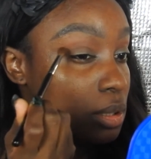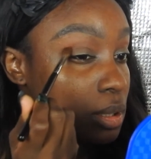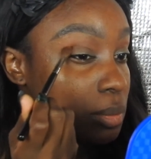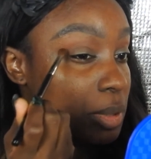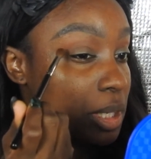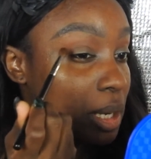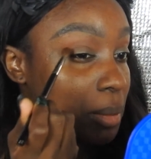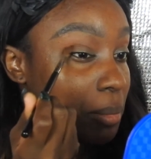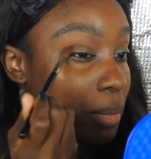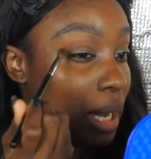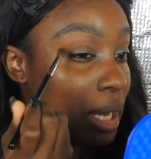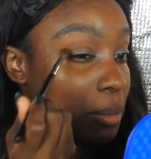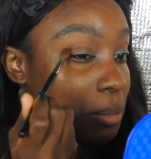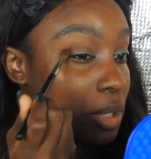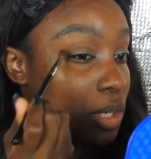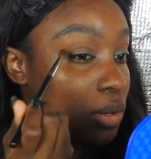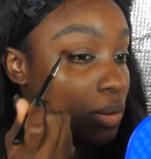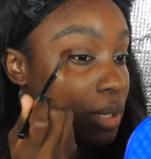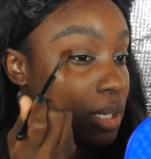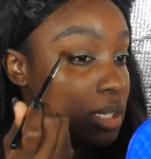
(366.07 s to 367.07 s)
I mean, I might
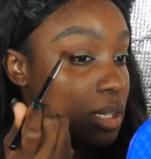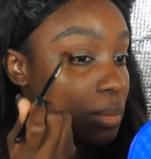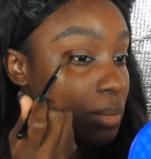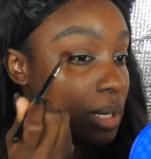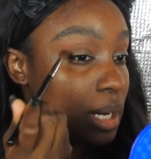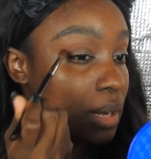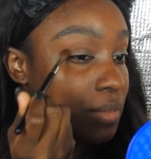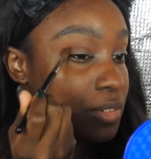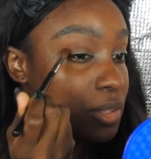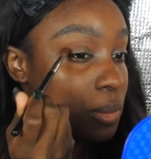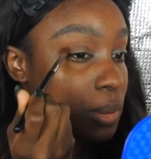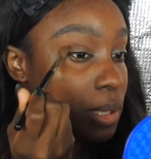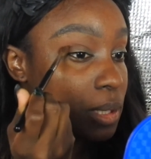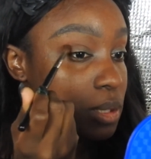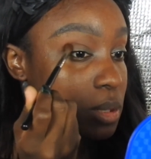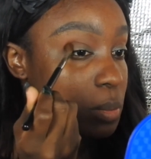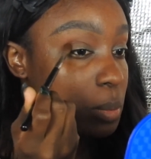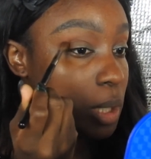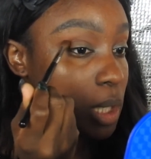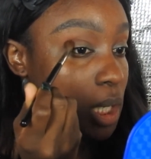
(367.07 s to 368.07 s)
be going somewhere
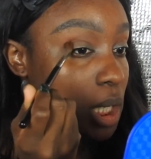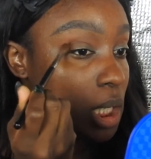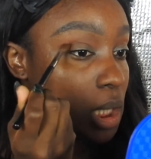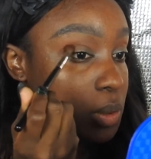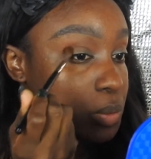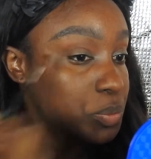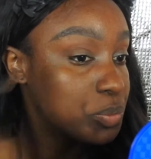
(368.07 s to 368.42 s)
afterwards, but.